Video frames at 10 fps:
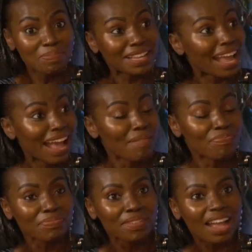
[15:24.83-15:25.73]
But yeah,
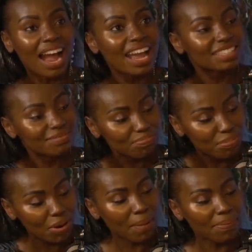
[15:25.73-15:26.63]
I hadn't
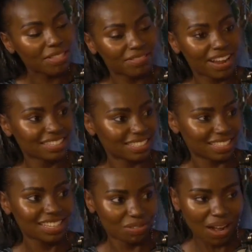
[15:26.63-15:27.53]
put up a thread
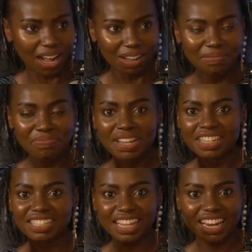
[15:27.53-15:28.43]
in a while.
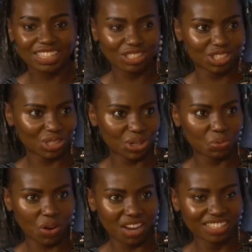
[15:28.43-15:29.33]
Decided to do
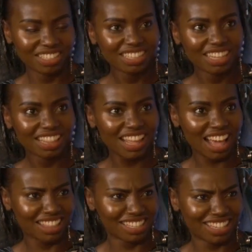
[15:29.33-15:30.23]
one the
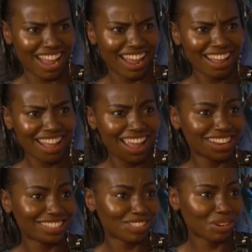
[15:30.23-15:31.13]
other day,
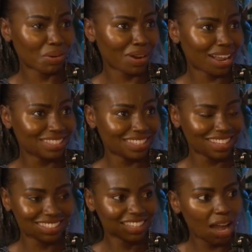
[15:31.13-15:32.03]
and do you know what I
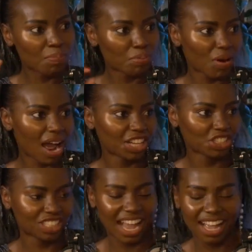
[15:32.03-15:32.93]
did? I put
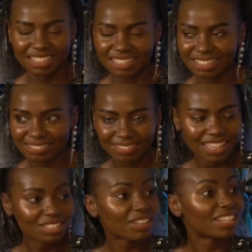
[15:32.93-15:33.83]
hashtags.
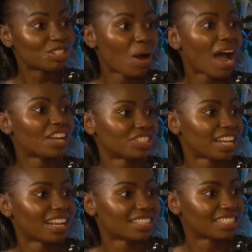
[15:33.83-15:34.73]
So there's no
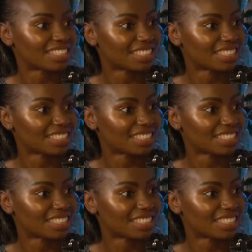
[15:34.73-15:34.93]
hashtags.